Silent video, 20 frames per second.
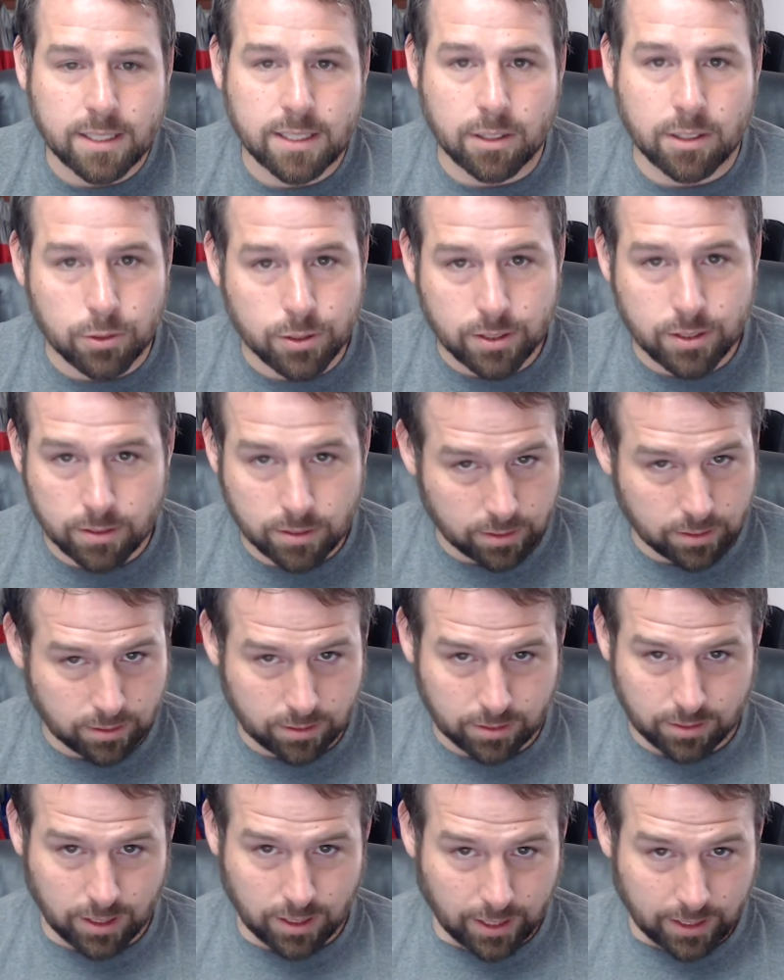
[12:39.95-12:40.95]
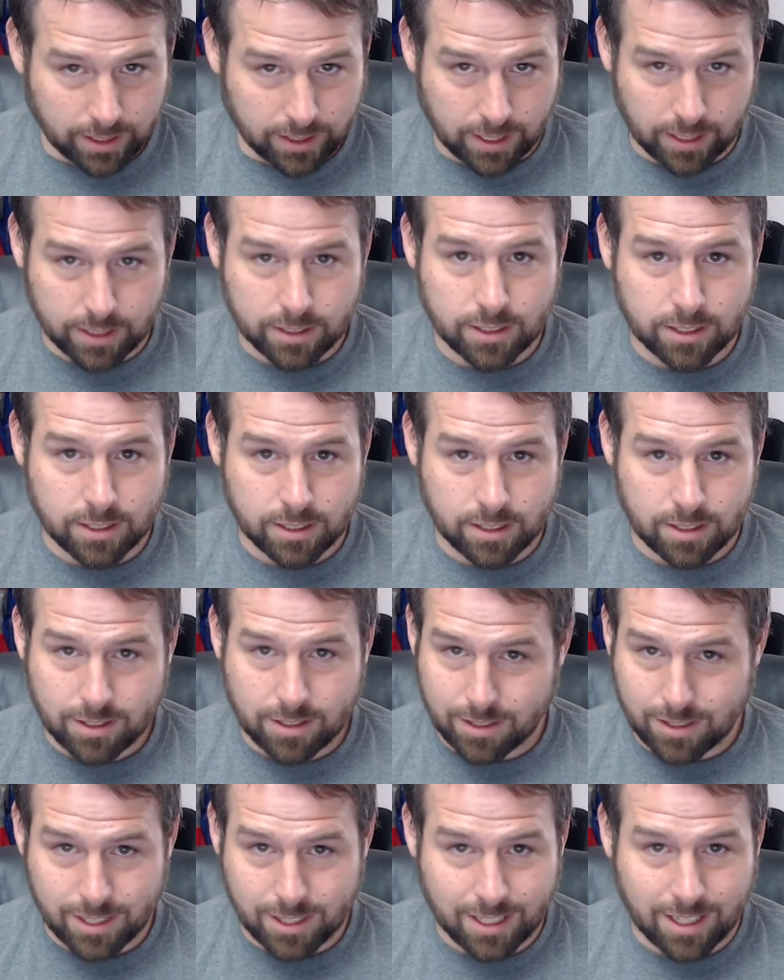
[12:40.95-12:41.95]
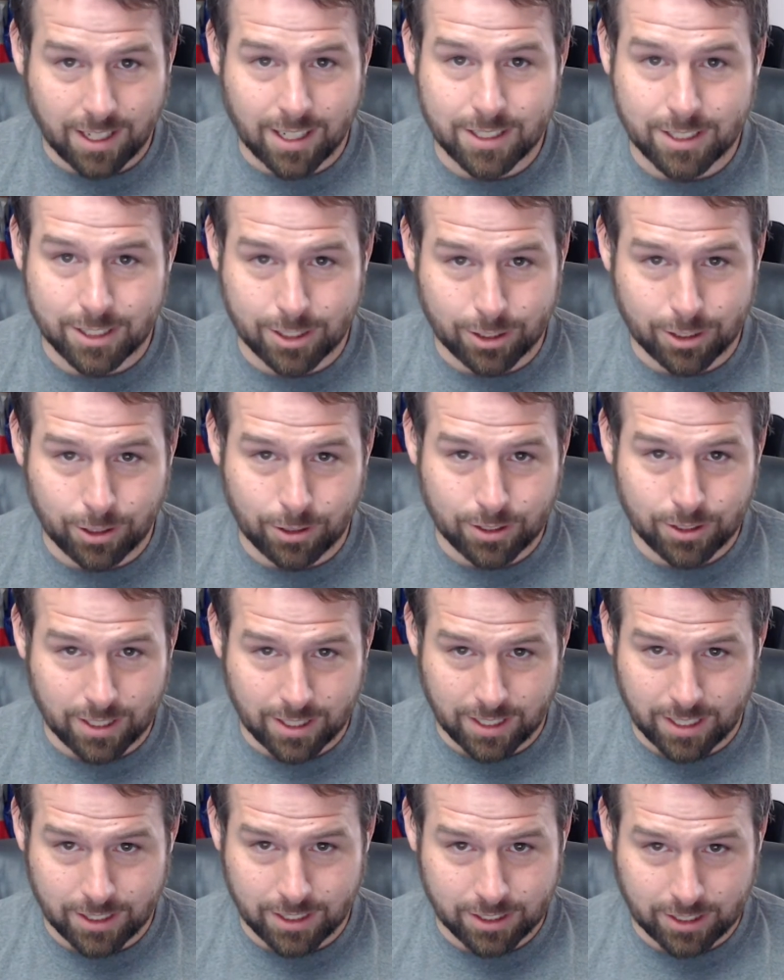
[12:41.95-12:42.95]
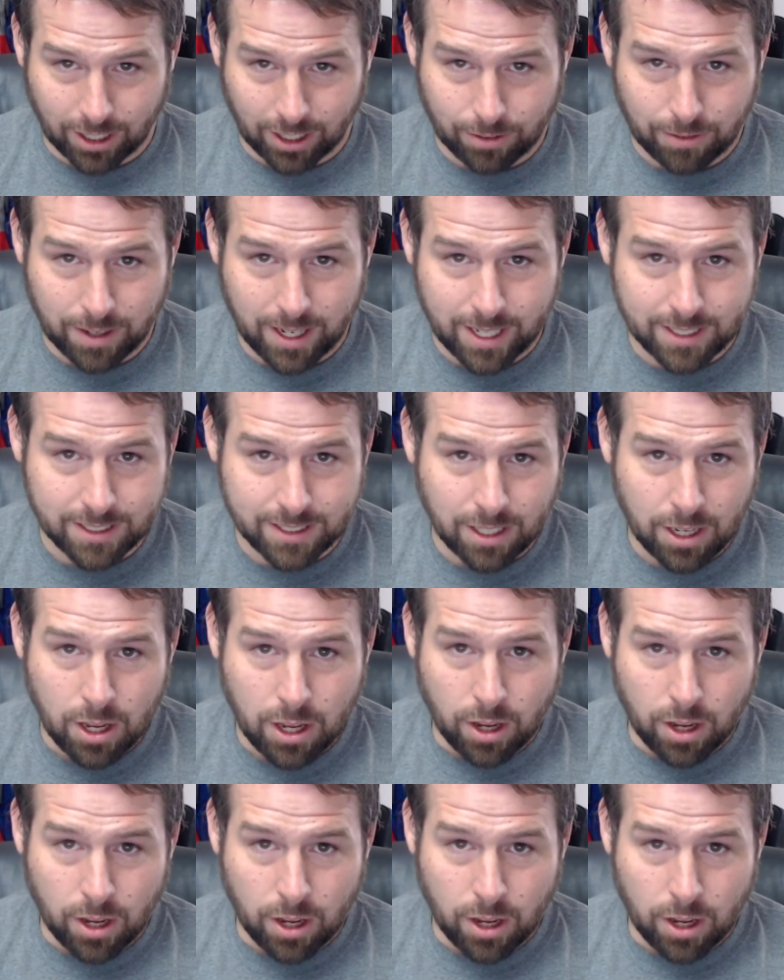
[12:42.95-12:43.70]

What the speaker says: Those are against the Constitution, against our rights.